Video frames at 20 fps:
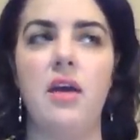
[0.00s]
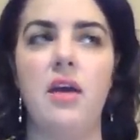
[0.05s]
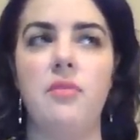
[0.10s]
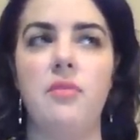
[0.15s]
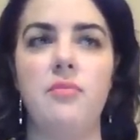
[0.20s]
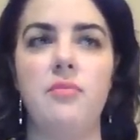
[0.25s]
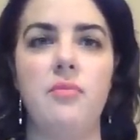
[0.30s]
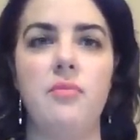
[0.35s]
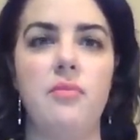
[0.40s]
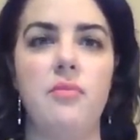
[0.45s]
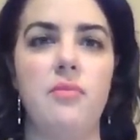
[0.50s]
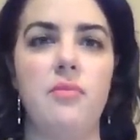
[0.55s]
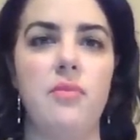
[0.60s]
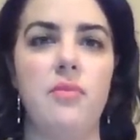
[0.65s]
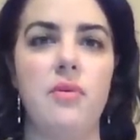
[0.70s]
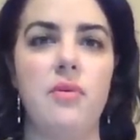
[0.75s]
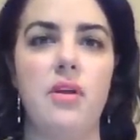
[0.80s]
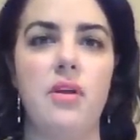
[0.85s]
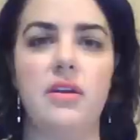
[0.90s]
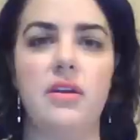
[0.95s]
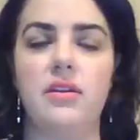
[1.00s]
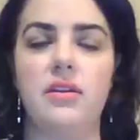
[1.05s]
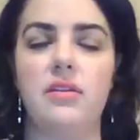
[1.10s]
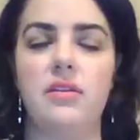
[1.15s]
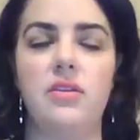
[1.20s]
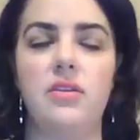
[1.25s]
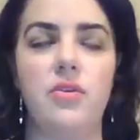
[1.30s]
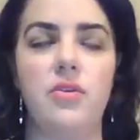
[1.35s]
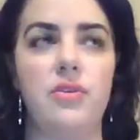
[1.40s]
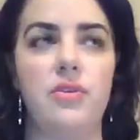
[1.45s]
I'm
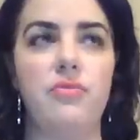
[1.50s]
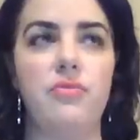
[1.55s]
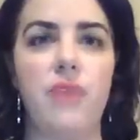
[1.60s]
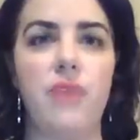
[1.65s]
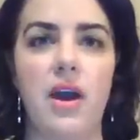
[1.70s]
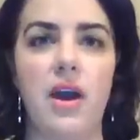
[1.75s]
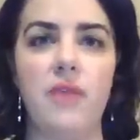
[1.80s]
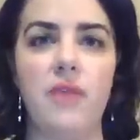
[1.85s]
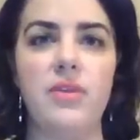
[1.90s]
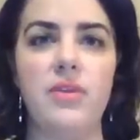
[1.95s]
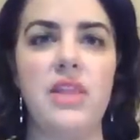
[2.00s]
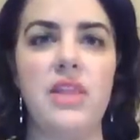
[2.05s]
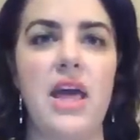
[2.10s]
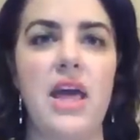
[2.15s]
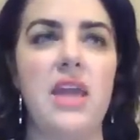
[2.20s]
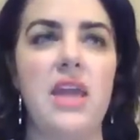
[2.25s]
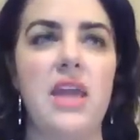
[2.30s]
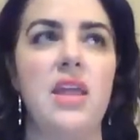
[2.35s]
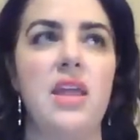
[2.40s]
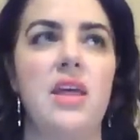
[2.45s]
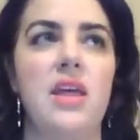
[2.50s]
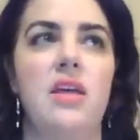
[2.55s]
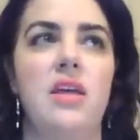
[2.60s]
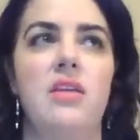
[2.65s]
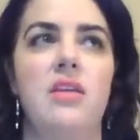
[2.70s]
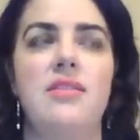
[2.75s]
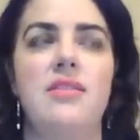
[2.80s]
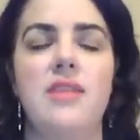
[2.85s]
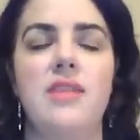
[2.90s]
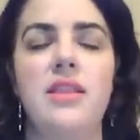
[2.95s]
doing fine with that.
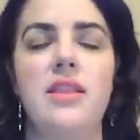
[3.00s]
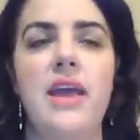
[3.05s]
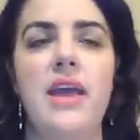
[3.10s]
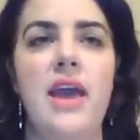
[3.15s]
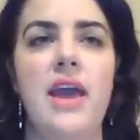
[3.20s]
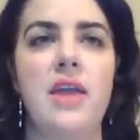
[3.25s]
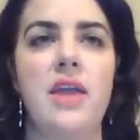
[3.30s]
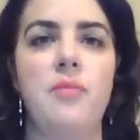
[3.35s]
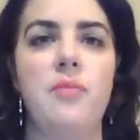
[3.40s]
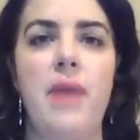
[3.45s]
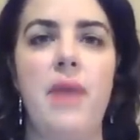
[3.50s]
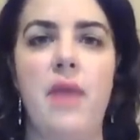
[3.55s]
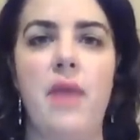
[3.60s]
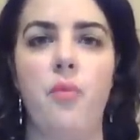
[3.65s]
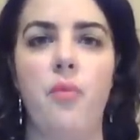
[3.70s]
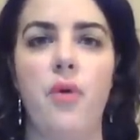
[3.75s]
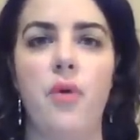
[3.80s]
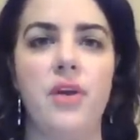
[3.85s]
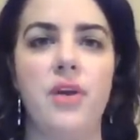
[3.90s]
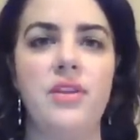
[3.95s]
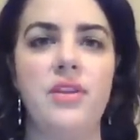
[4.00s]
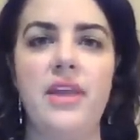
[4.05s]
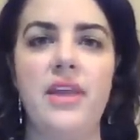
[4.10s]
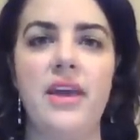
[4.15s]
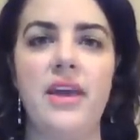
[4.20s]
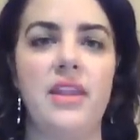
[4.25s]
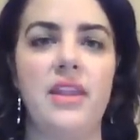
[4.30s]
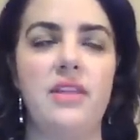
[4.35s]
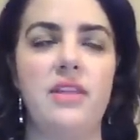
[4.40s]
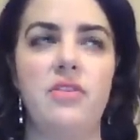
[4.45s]
Sunday I had a bad water day.
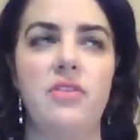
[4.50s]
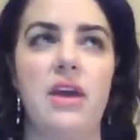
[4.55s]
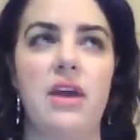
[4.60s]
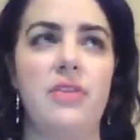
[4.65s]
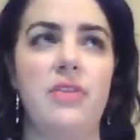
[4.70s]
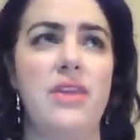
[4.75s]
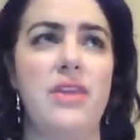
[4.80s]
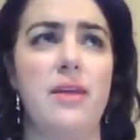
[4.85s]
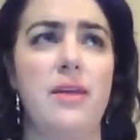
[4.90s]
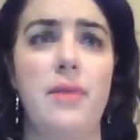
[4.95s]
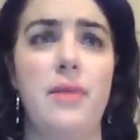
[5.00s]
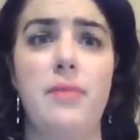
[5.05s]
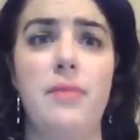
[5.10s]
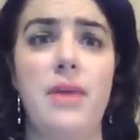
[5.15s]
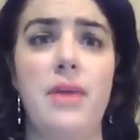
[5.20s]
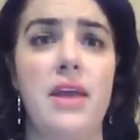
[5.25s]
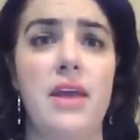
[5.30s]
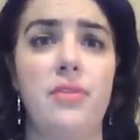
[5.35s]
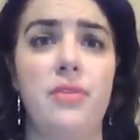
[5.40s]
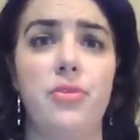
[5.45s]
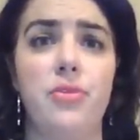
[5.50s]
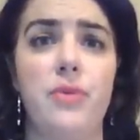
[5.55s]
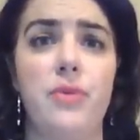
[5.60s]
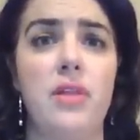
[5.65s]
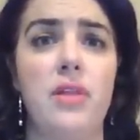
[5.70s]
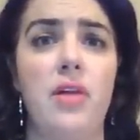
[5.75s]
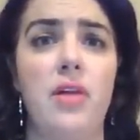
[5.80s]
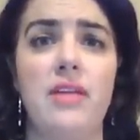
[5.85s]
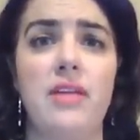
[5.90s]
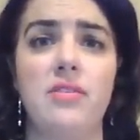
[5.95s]
I think I maybe had 3
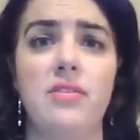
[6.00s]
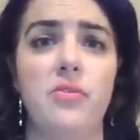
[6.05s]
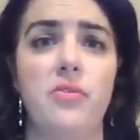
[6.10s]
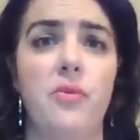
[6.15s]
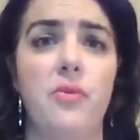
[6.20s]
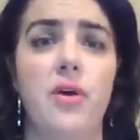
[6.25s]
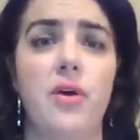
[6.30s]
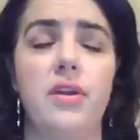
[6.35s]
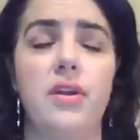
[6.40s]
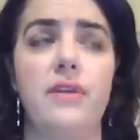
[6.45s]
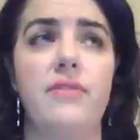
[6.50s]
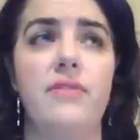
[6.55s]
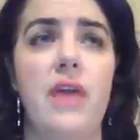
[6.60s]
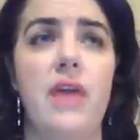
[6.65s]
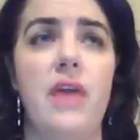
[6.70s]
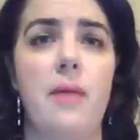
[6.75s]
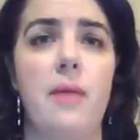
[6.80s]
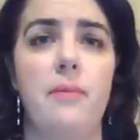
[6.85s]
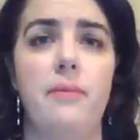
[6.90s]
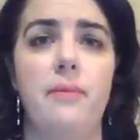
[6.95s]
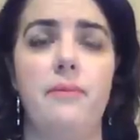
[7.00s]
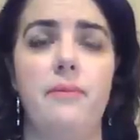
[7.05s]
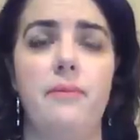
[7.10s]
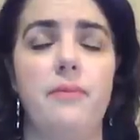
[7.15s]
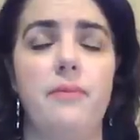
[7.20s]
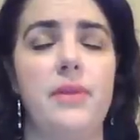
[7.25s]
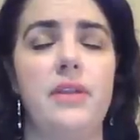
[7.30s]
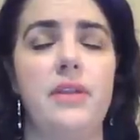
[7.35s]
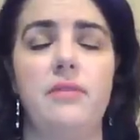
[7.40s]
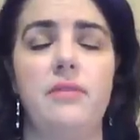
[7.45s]
glasses of water, if that,
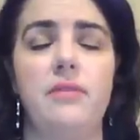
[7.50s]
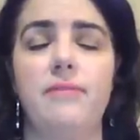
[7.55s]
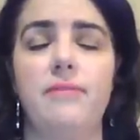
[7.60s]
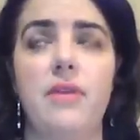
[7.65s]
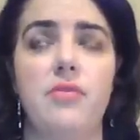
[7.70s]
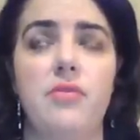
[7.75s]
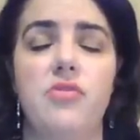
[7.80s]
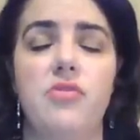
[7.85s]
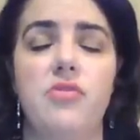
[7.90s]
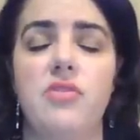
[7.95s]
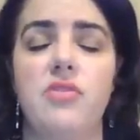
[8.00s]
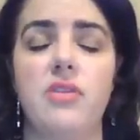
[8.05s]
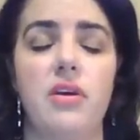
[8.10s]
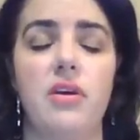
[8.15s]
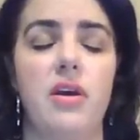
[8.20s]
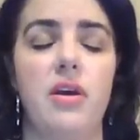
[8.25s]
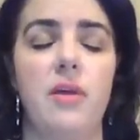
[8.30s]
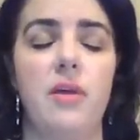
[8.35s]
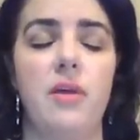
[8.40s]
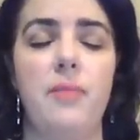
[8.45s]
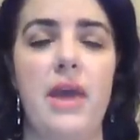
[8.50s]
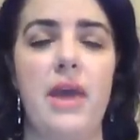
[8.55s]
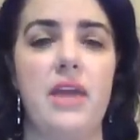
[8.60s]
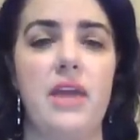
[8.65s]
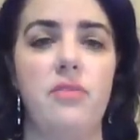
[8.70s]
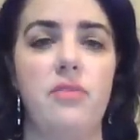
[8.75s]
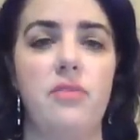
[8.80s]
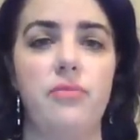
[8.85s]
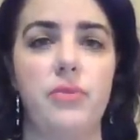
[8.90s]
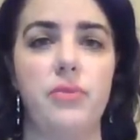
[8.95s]
but that was just a
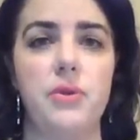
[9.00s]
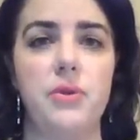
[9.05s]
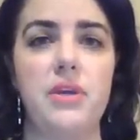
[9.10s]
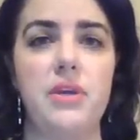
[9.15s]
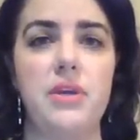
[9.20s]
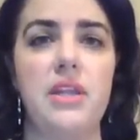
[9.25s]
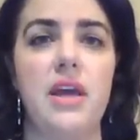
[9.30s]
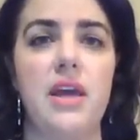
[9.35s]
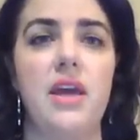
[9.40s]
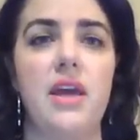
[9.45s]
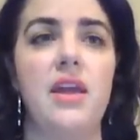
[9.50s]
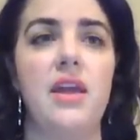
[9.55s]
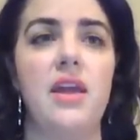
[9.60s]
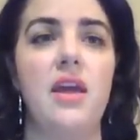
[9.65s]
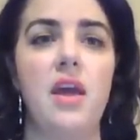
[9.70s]
bad fluky day.